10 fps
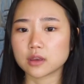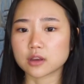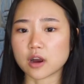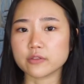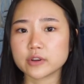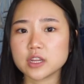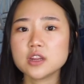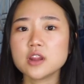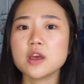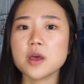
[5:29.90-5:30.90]

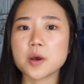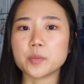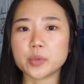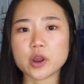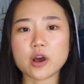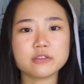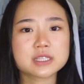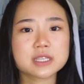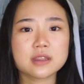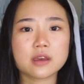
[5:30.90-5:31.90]
confident. But
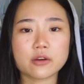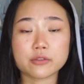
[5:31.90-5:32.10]
obviously